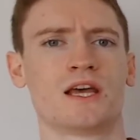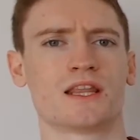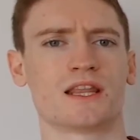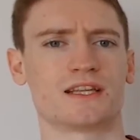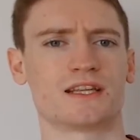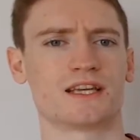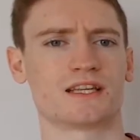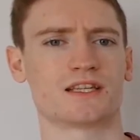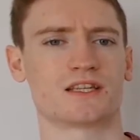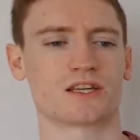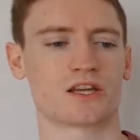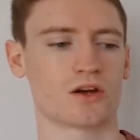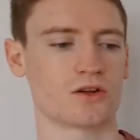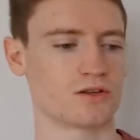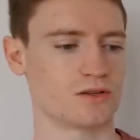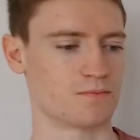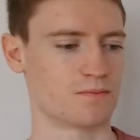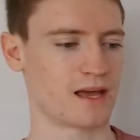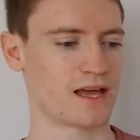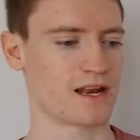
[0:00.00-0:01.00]
they tend to go
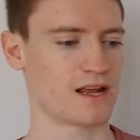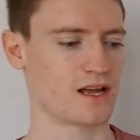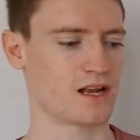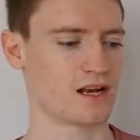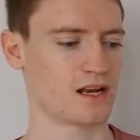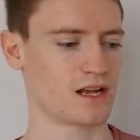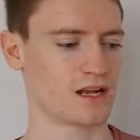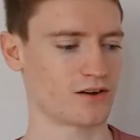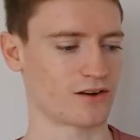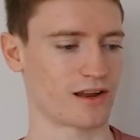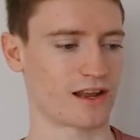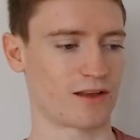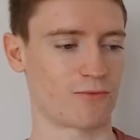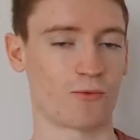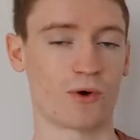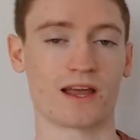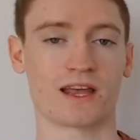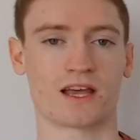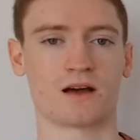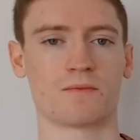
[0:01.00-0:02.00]
to bed earlier and
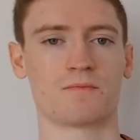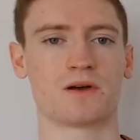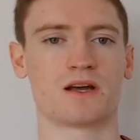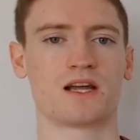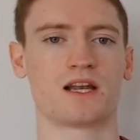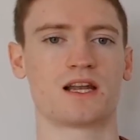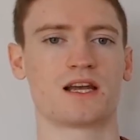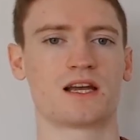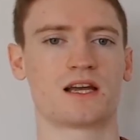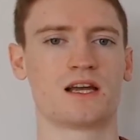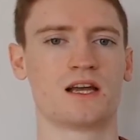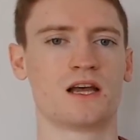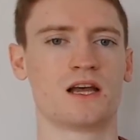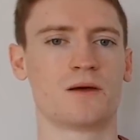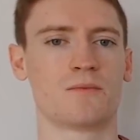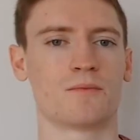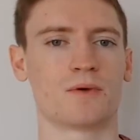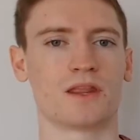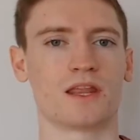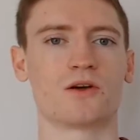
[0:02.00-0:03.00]
wake up earlier,
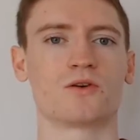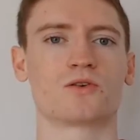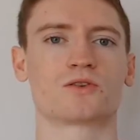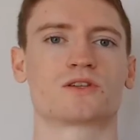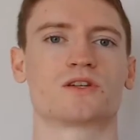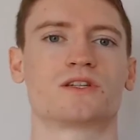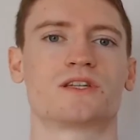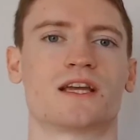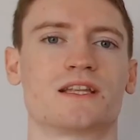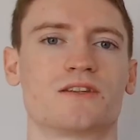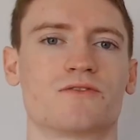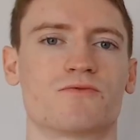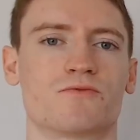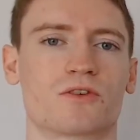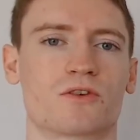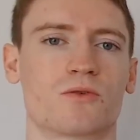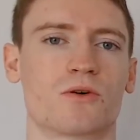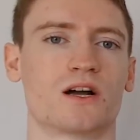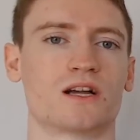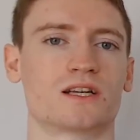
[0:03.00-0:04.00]
but they also tend to
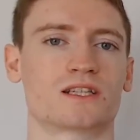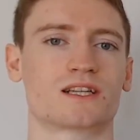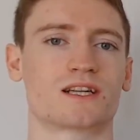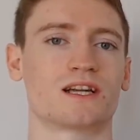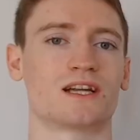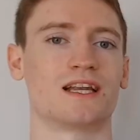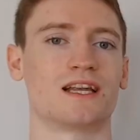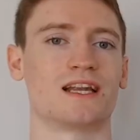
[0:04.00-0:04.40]
require slightly